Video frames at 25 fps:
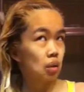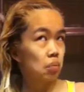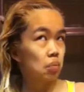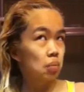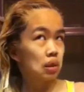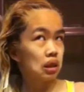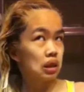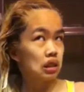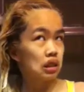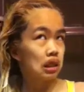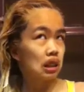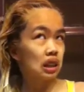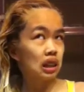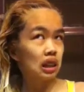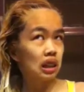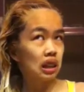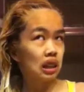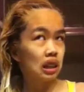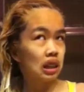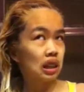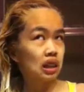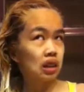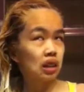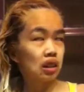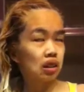
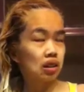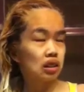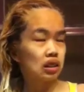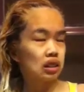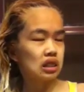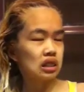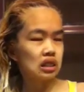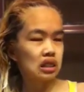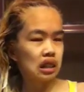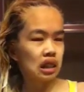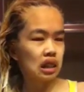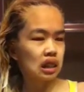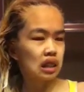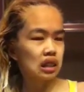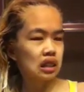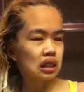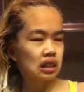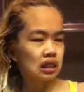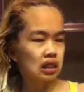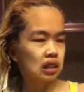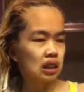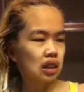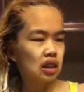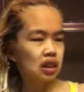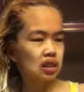basically, you're just kind
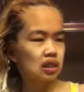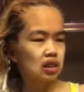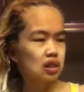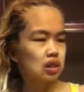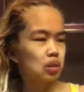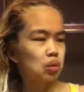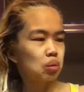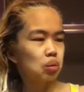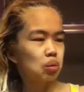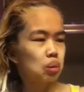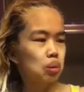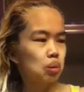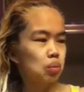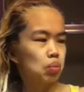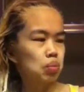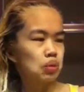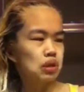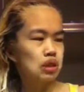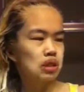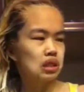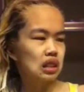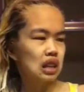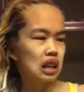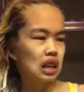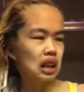of, not screwed per
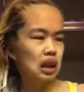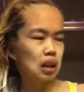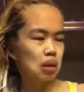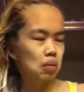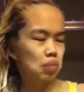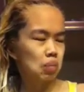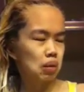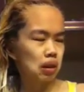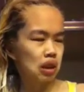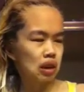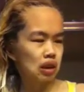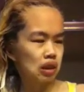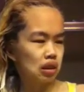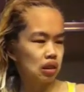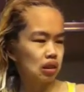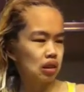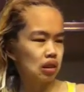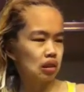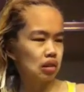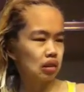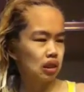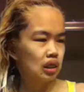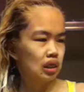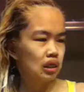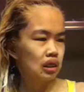se, but, you know,